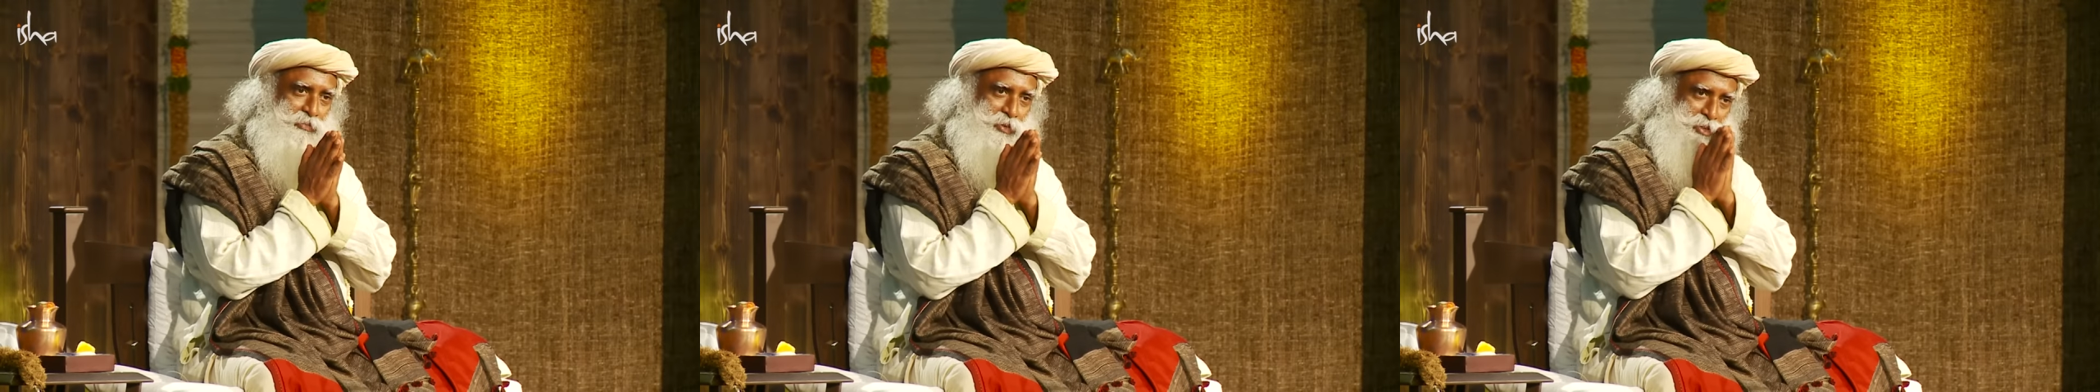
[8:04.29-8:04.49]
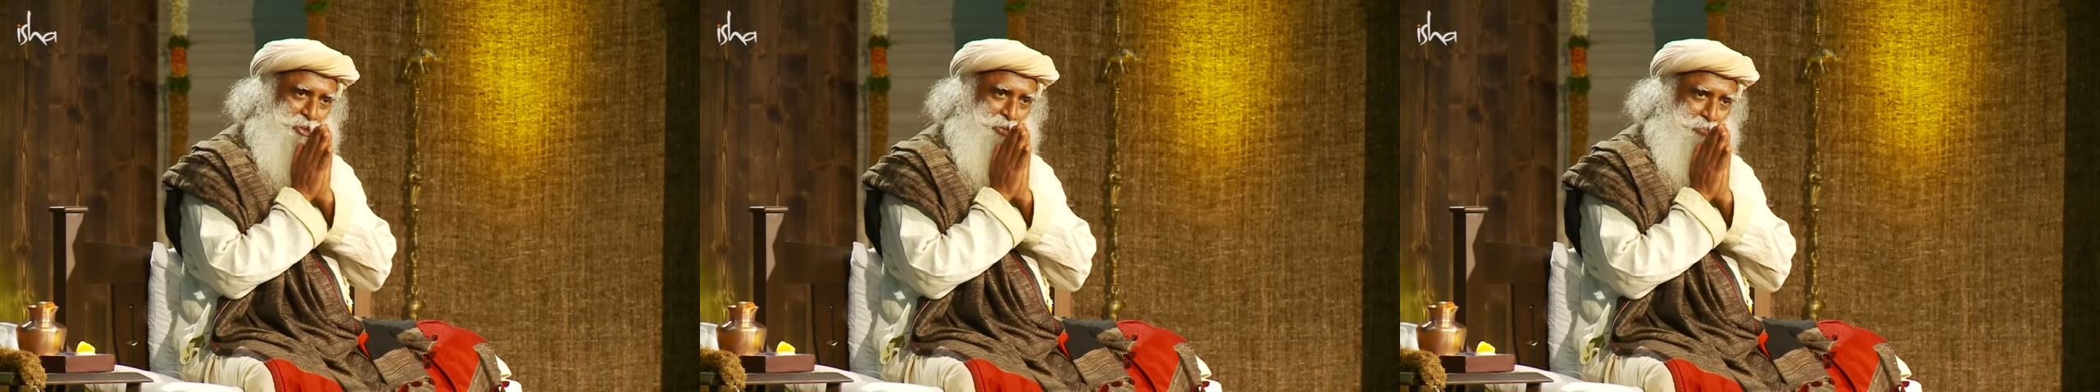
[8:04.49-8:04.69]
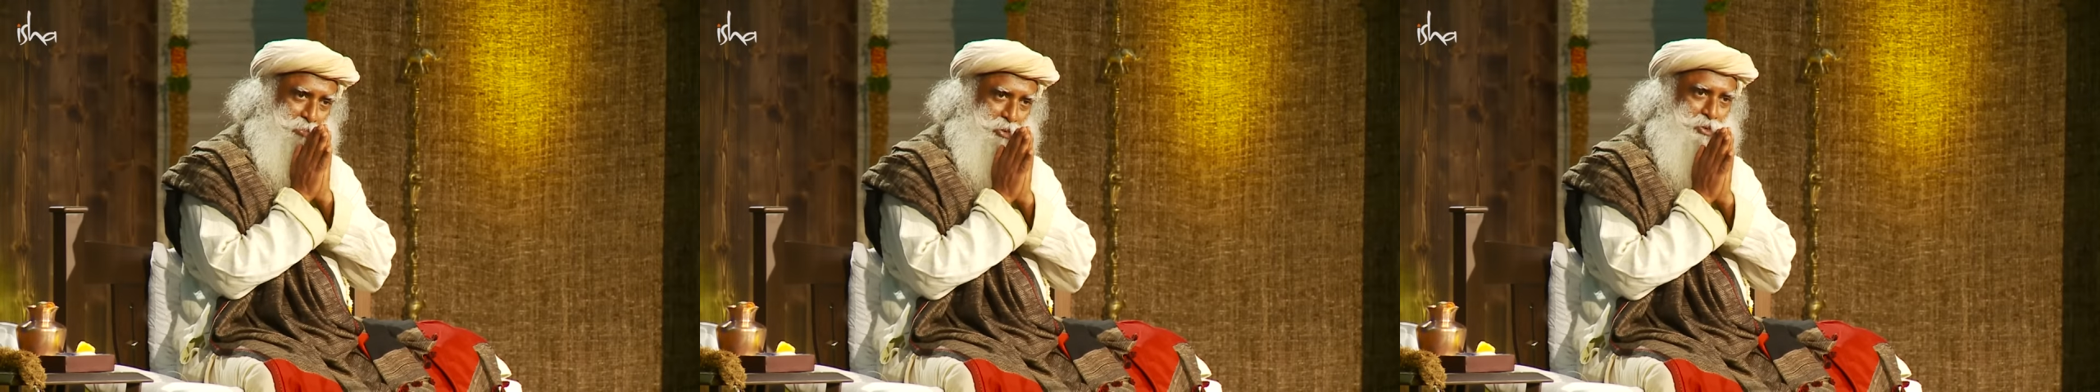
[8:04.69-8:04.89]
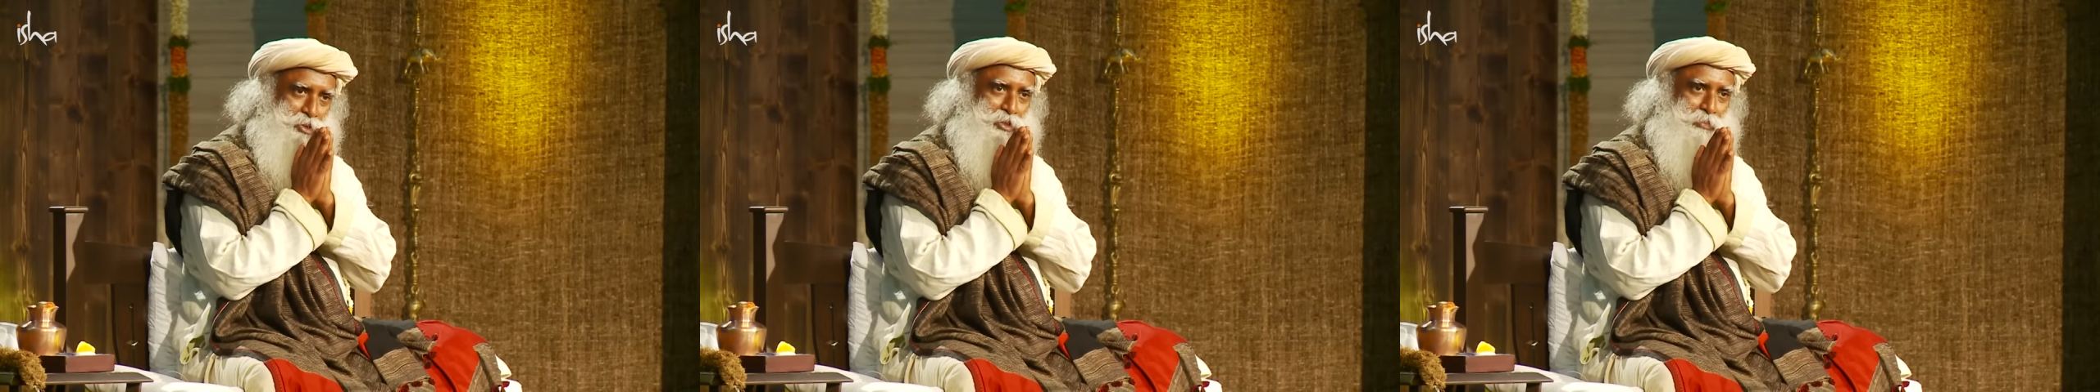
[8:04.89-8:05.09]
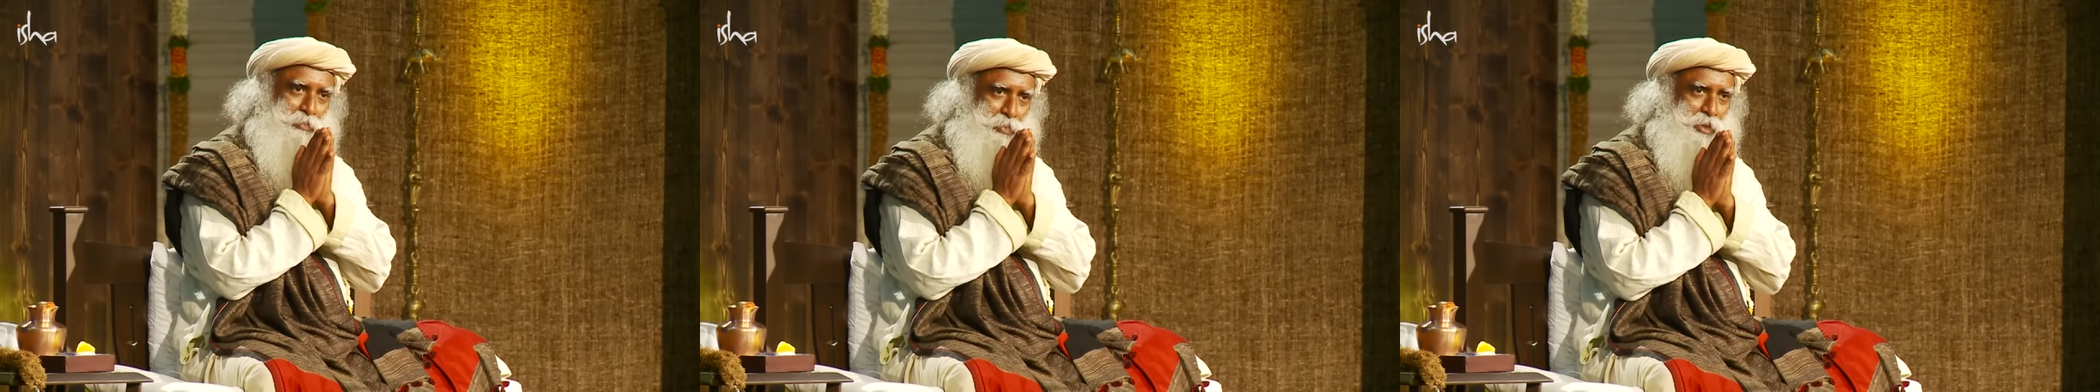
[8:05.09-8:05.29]
which is the
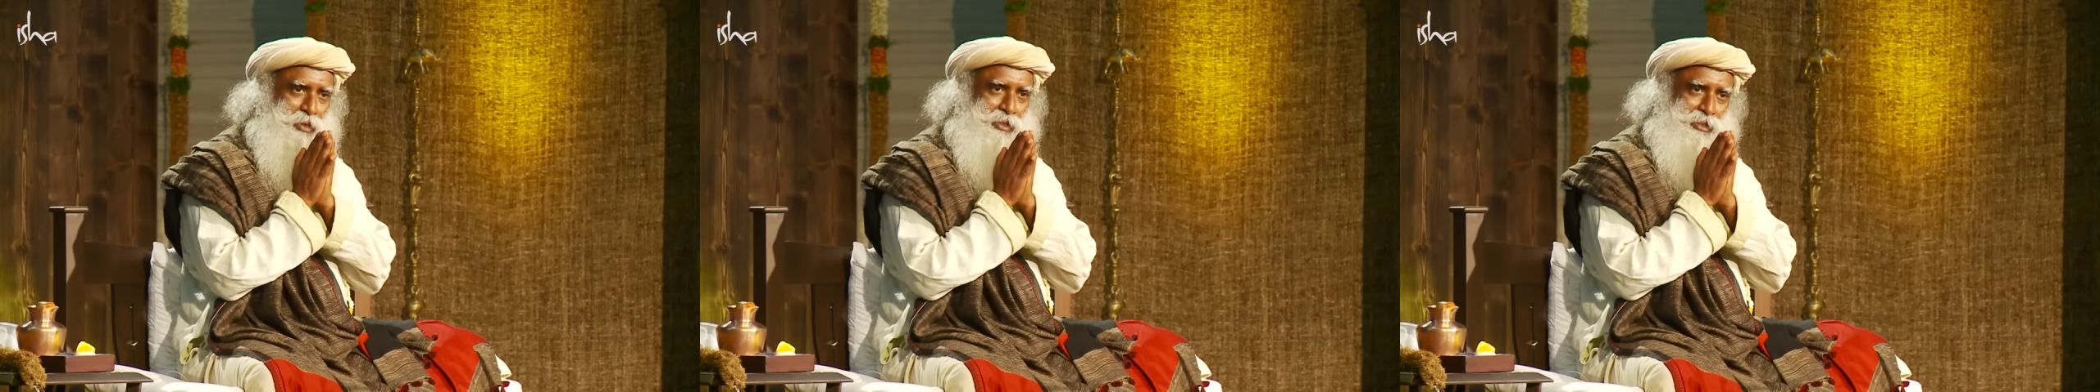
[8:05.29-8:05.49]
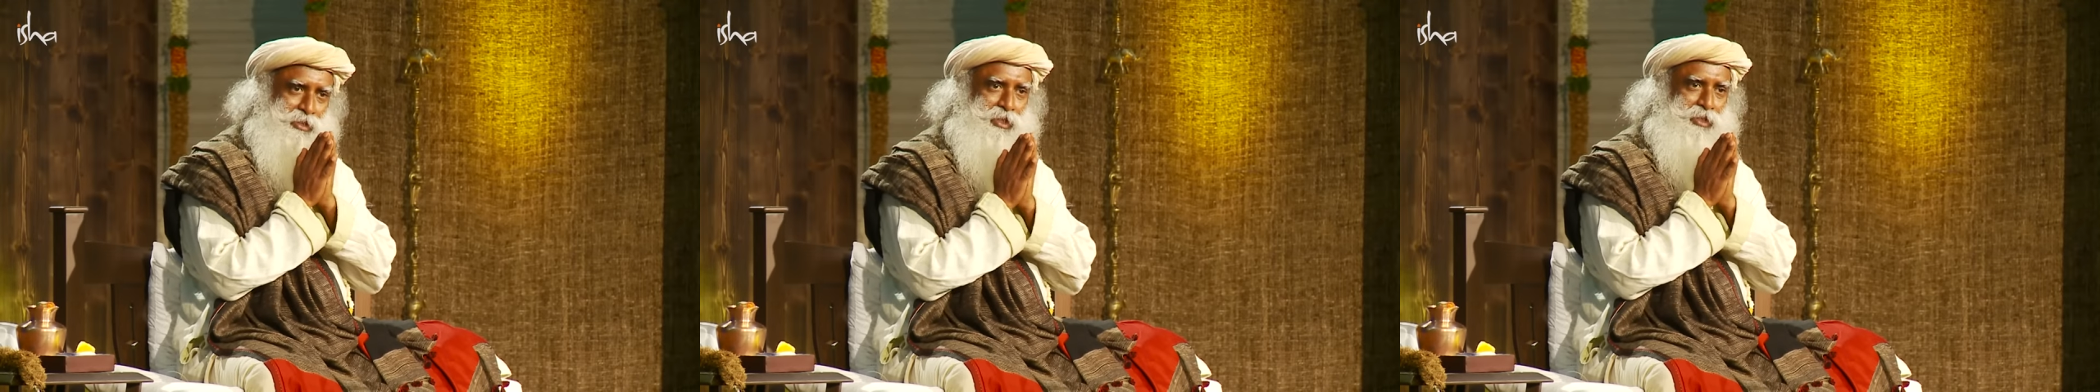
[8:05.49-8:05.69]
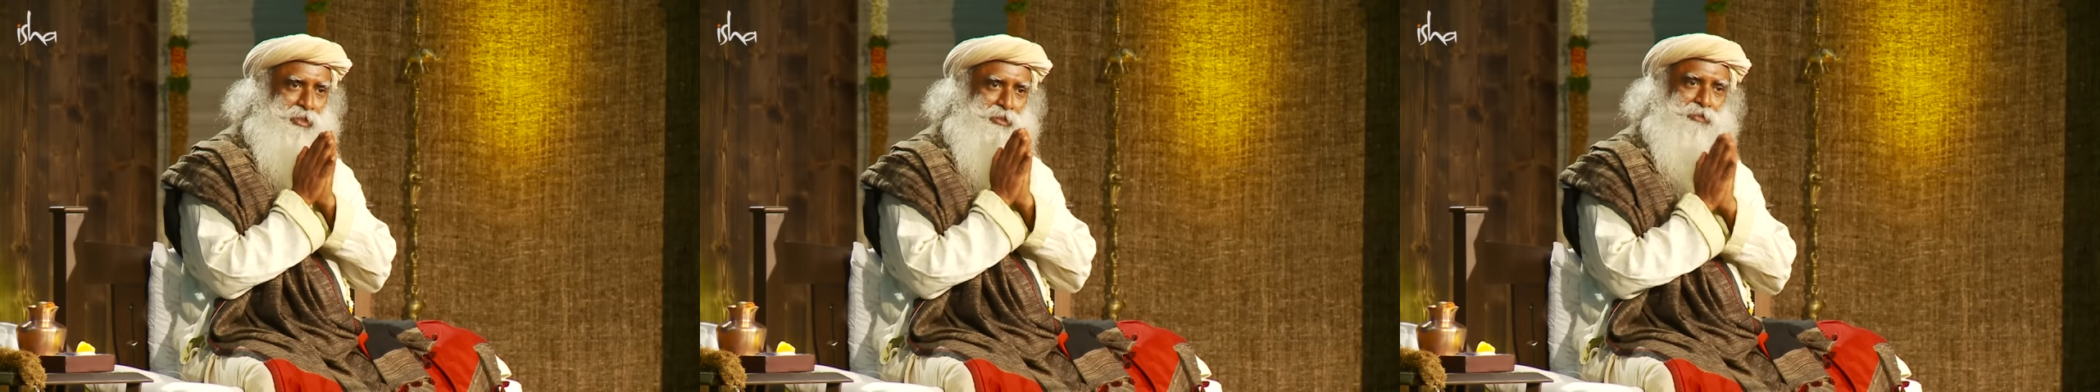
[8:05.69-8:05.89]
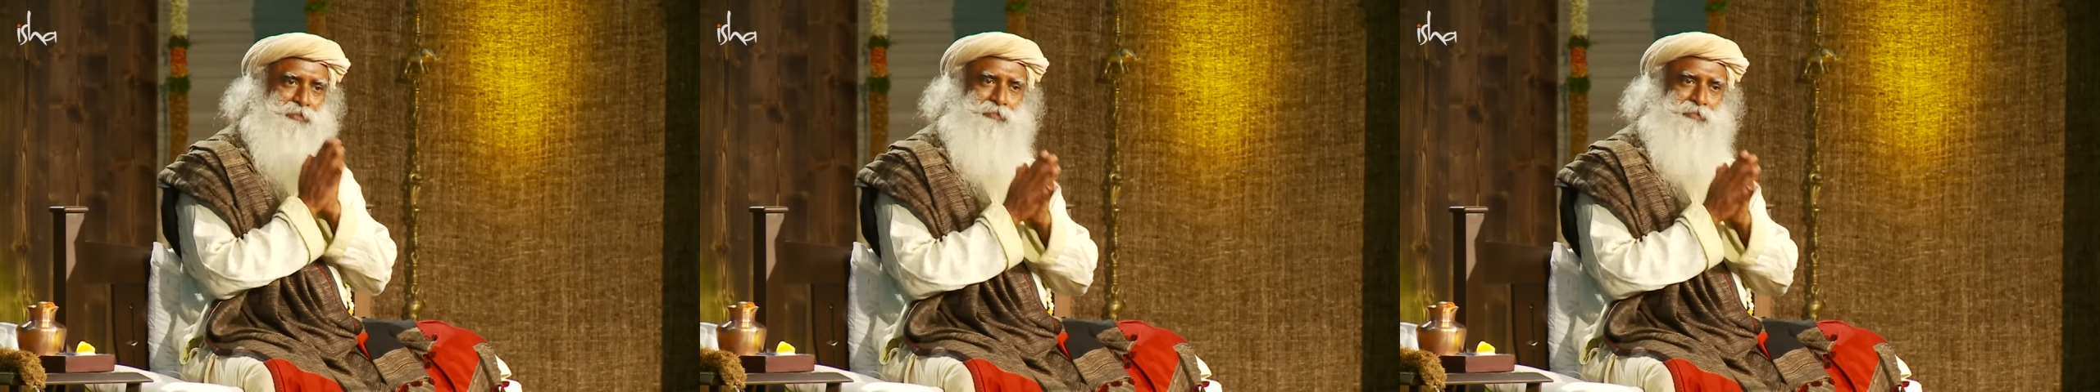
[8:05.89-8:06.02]
most important thing.